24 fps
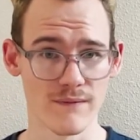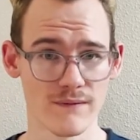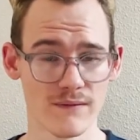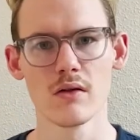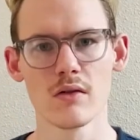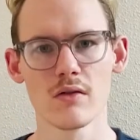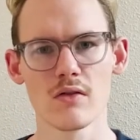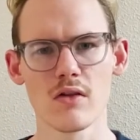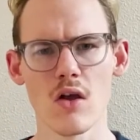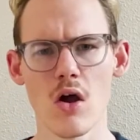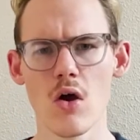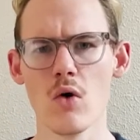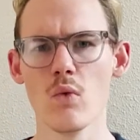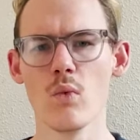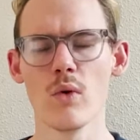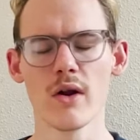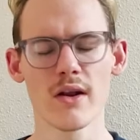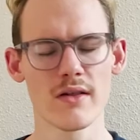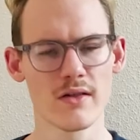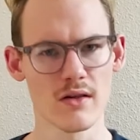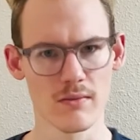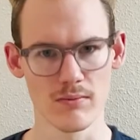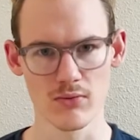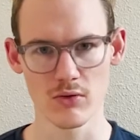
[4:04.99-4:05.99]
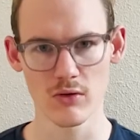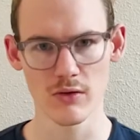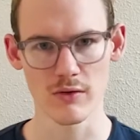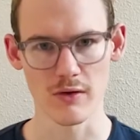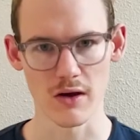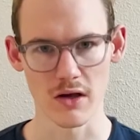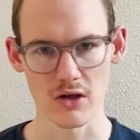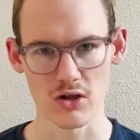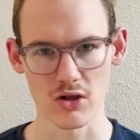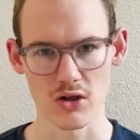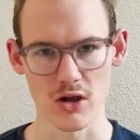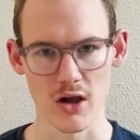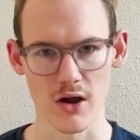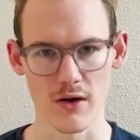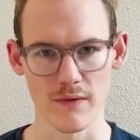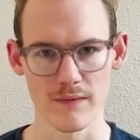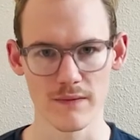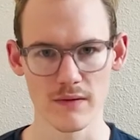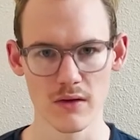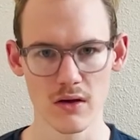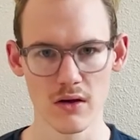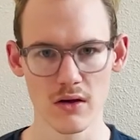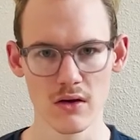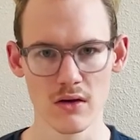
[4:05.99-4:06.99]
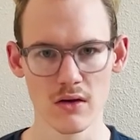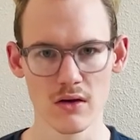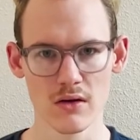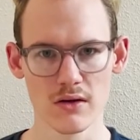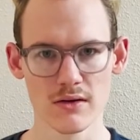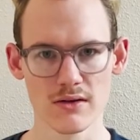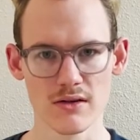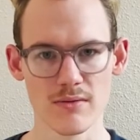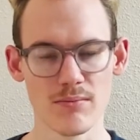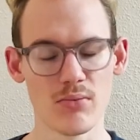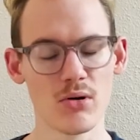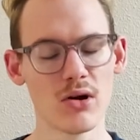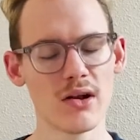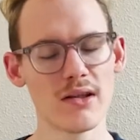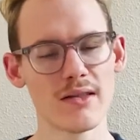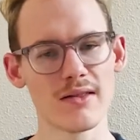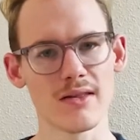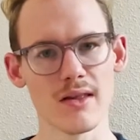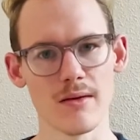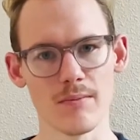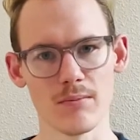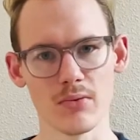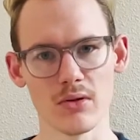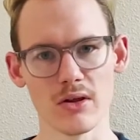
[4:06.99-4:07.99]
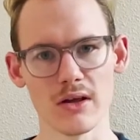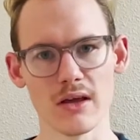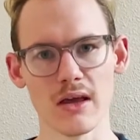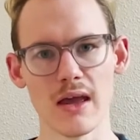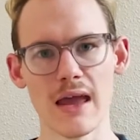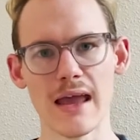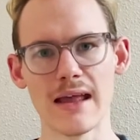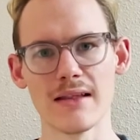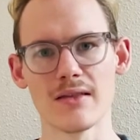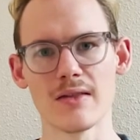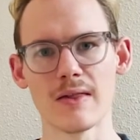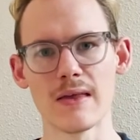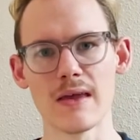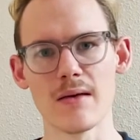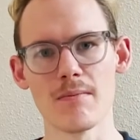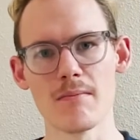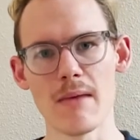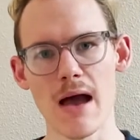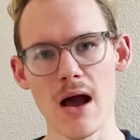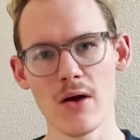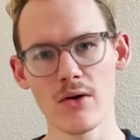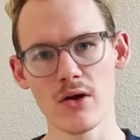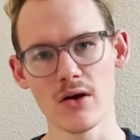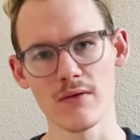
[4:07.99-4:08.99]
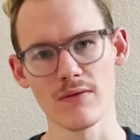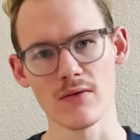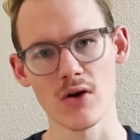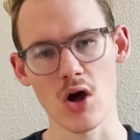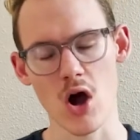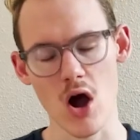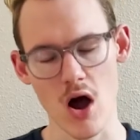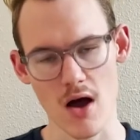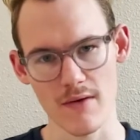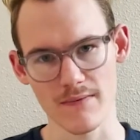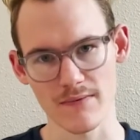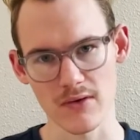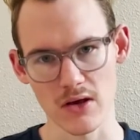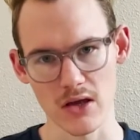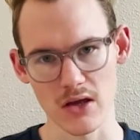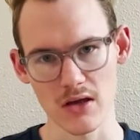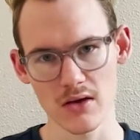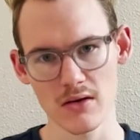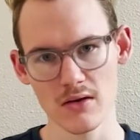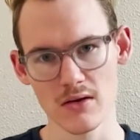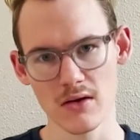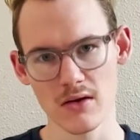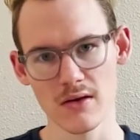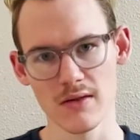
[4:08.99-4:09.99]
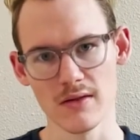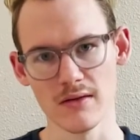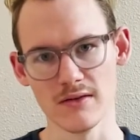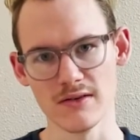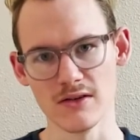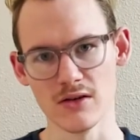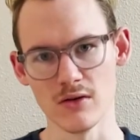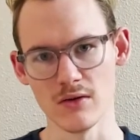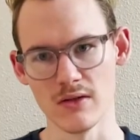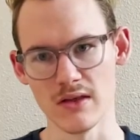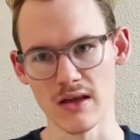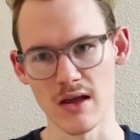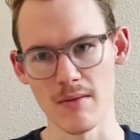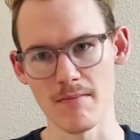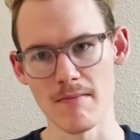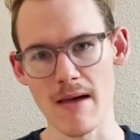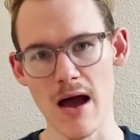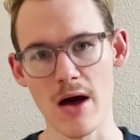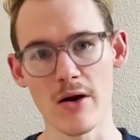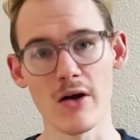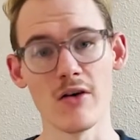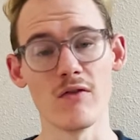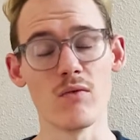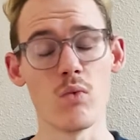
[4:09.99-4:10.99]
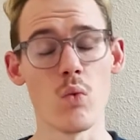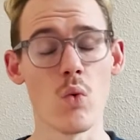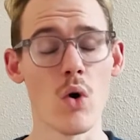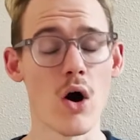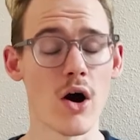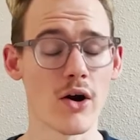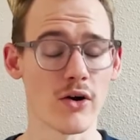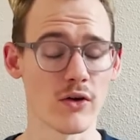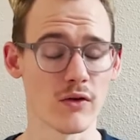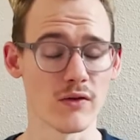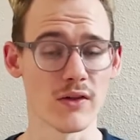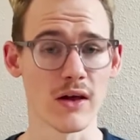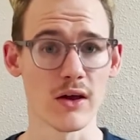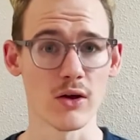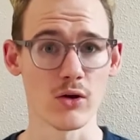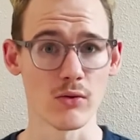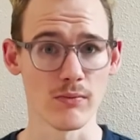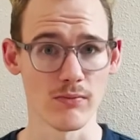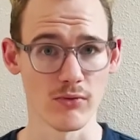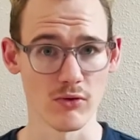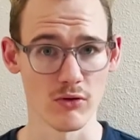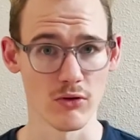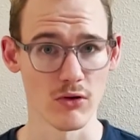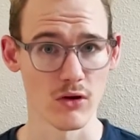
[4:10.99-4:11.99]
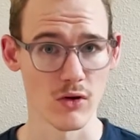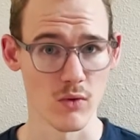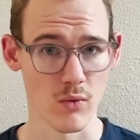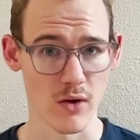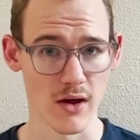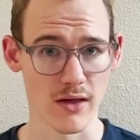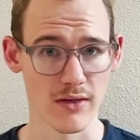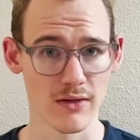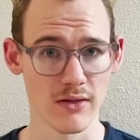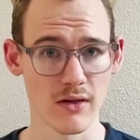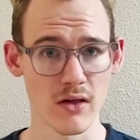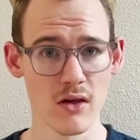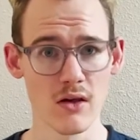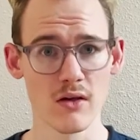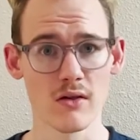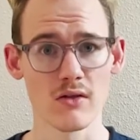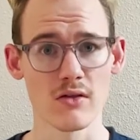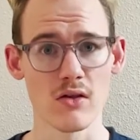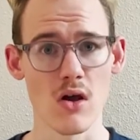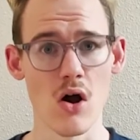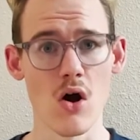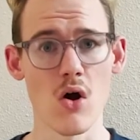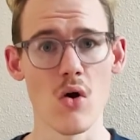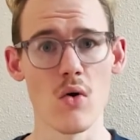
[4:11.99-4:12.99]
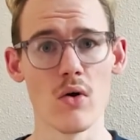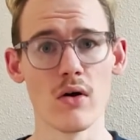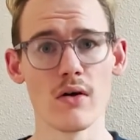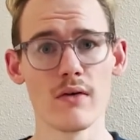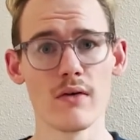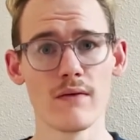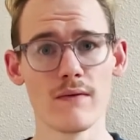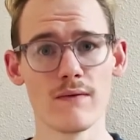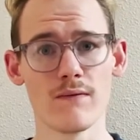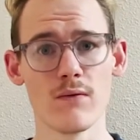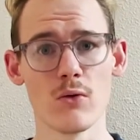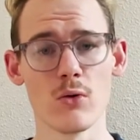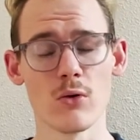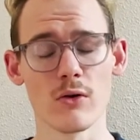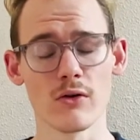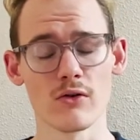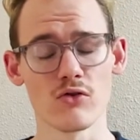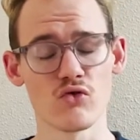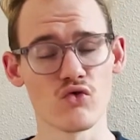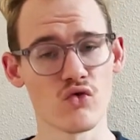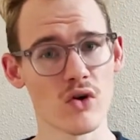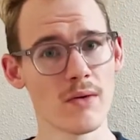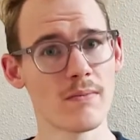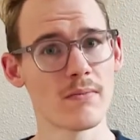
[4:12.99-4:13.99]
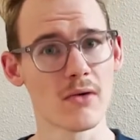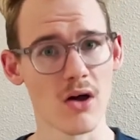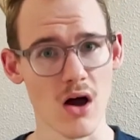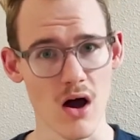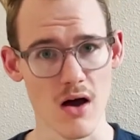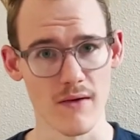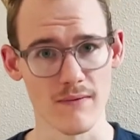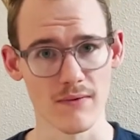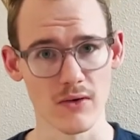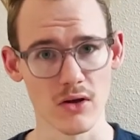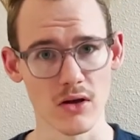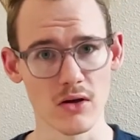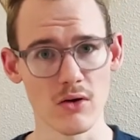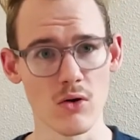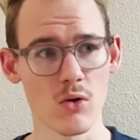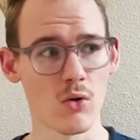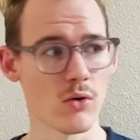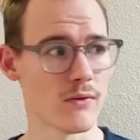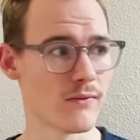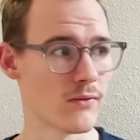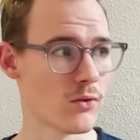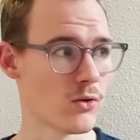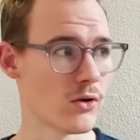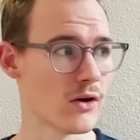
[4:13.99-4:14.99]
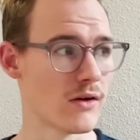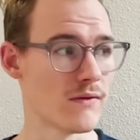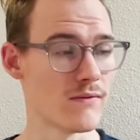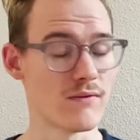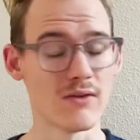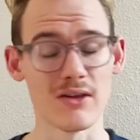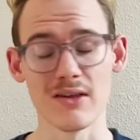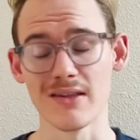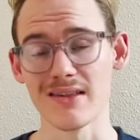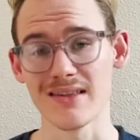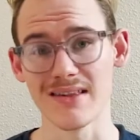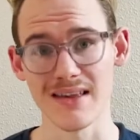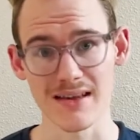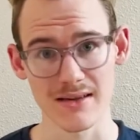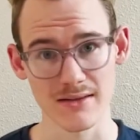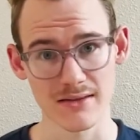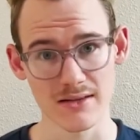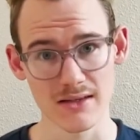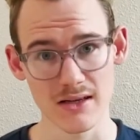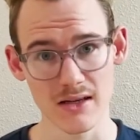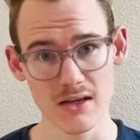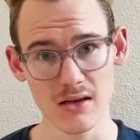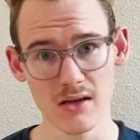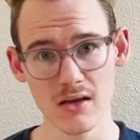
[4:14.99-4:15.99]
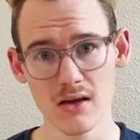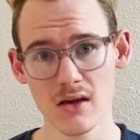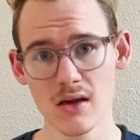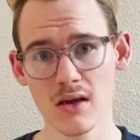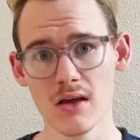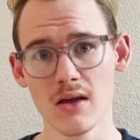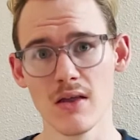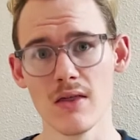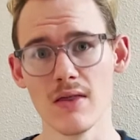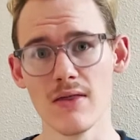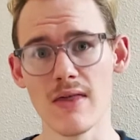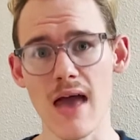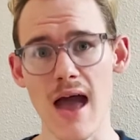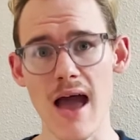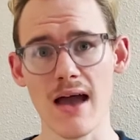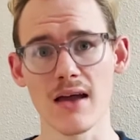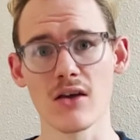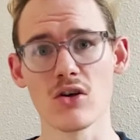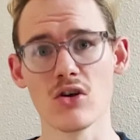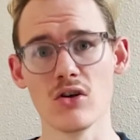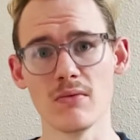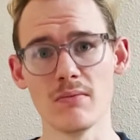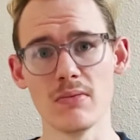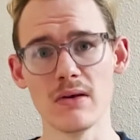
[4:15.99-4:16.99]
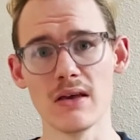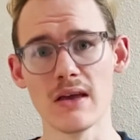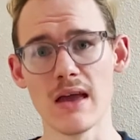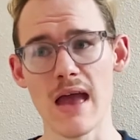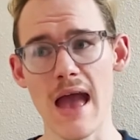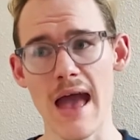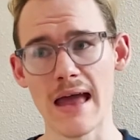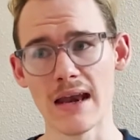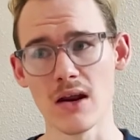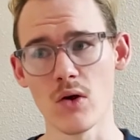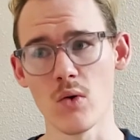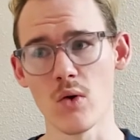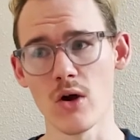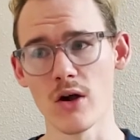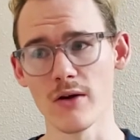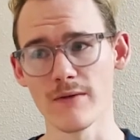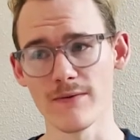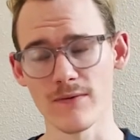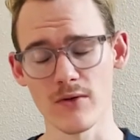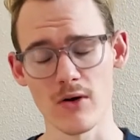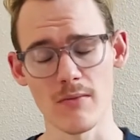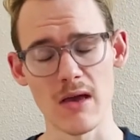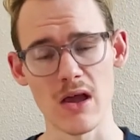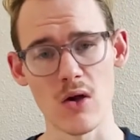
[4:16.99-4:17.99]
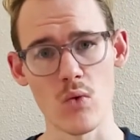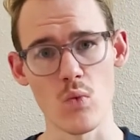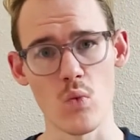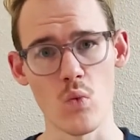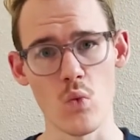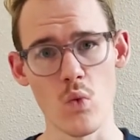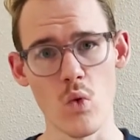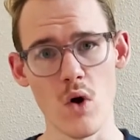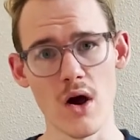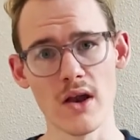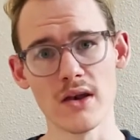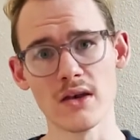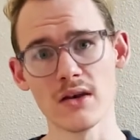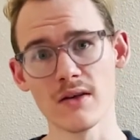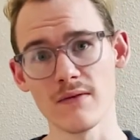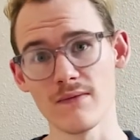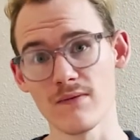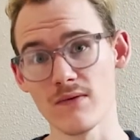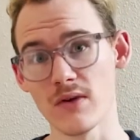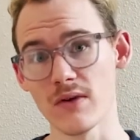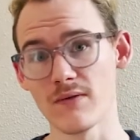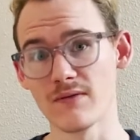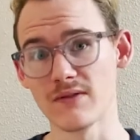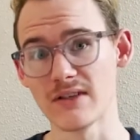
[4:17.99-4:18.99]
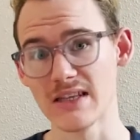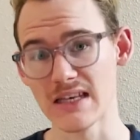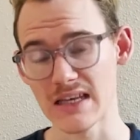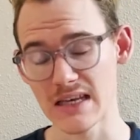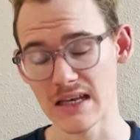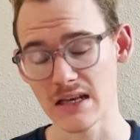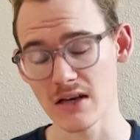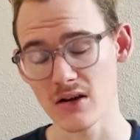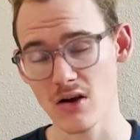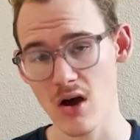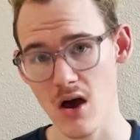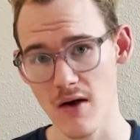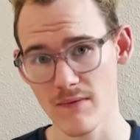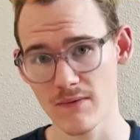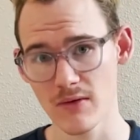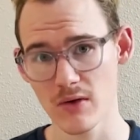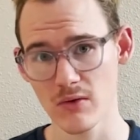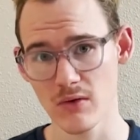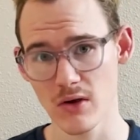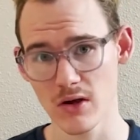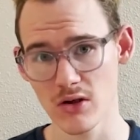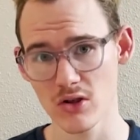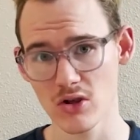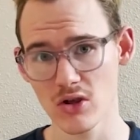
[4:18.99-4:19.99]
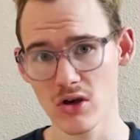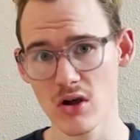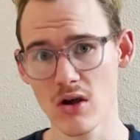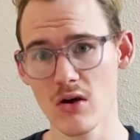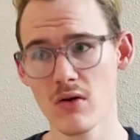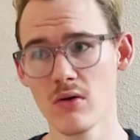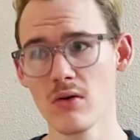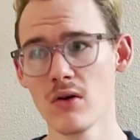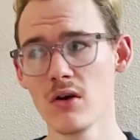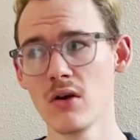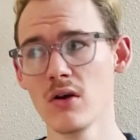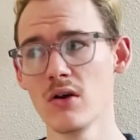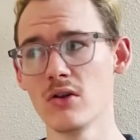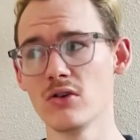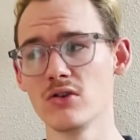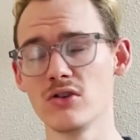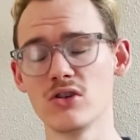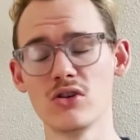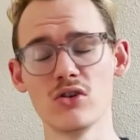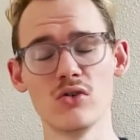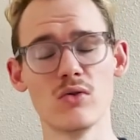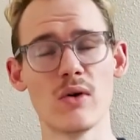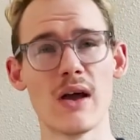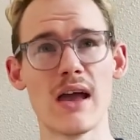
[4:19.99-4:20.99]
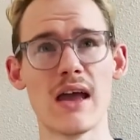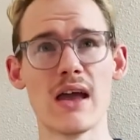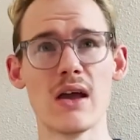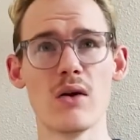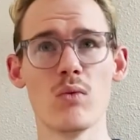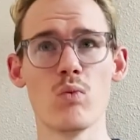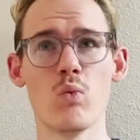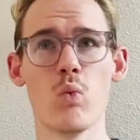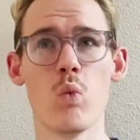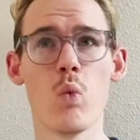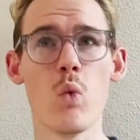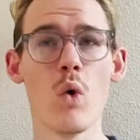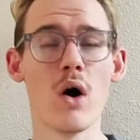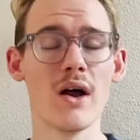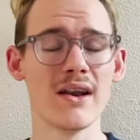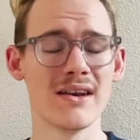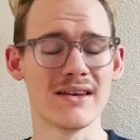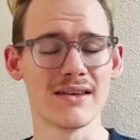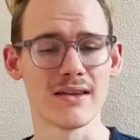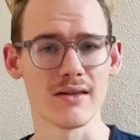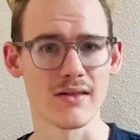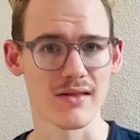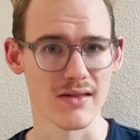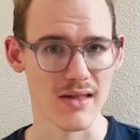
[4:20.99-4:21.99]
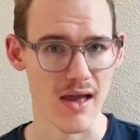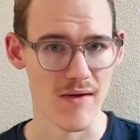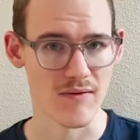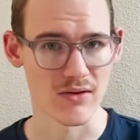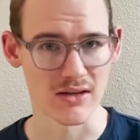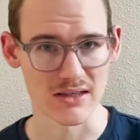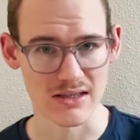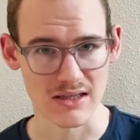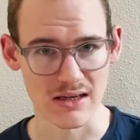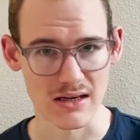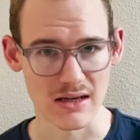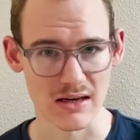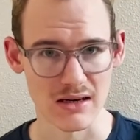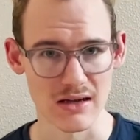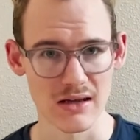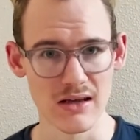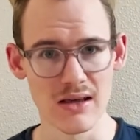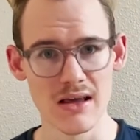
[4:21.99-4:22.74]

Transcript: So what is a brew ratio? To put it simply, it's the amount of coffee to the amount of water that you're brewing with. So for drip coffee or for a V60, that could be anywhere from a 1 to 15 coffee ratio to a 1 to 17.